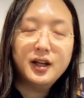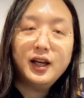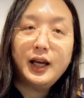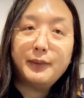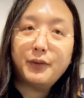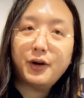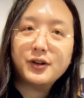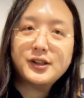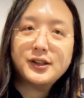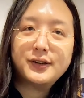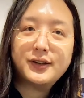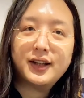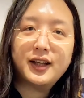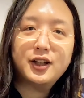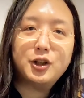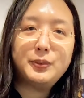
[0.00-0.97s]
I'm also
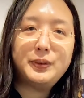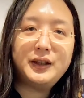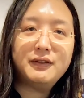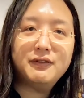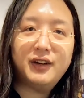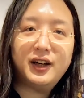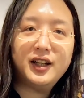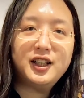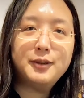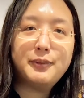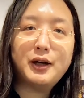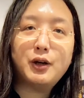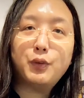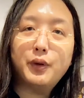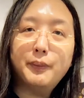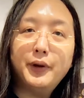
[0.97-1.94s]
glad to be invited by
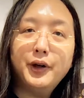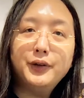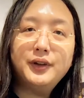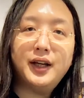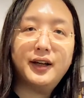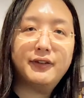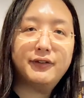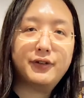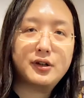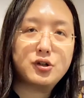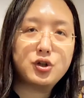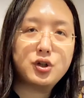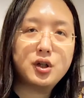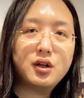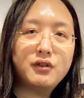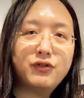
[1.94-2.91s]
Ramona from
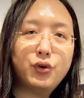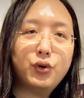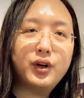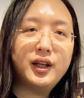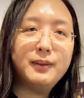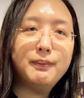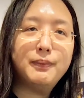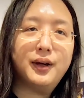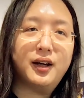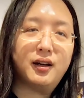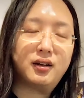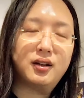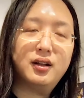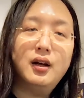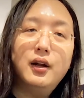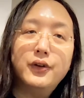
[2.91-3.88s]
Share for
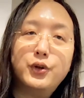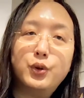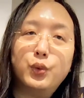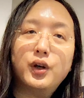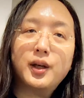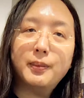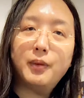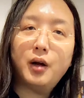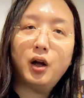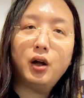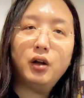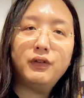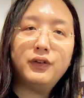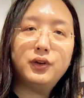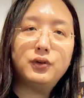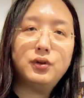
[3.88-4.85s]
Impact to welcome all
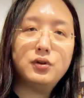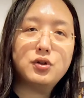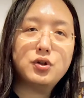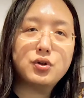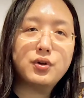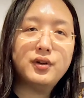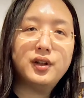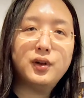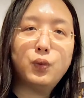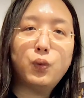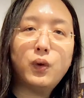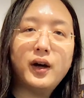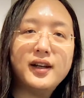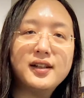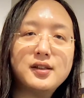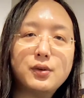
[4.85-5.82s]
of you to join the
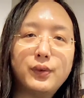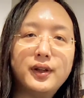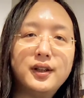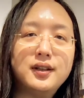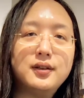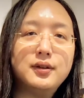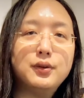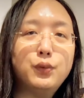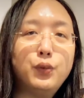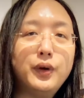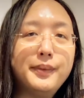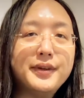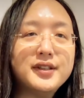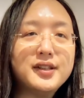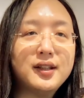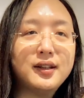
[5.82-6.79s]
WiSE24
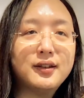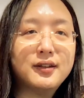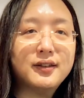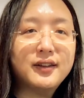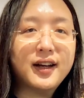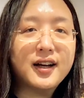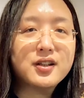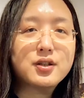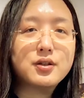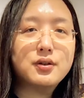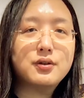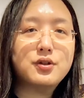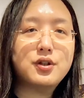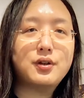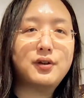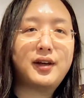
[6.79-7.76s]
Women's International
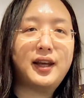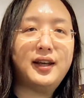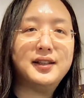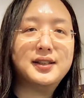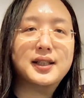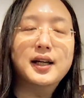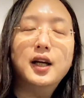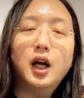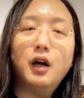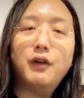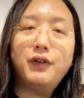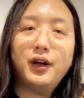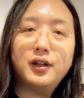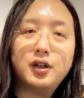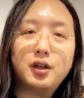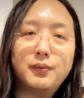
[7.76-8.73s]
Showcase of
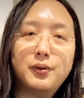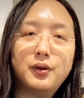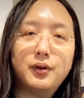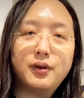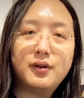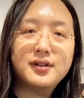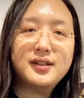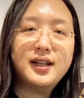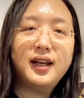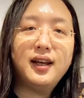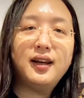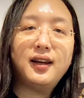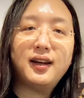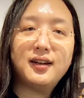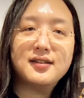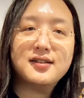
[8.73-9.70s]
Entrepreneurs Day
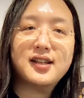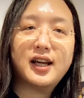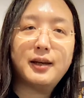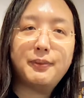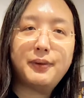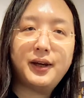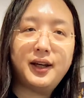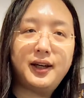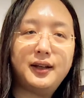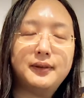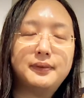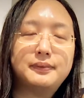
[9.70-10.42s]
in Taipei.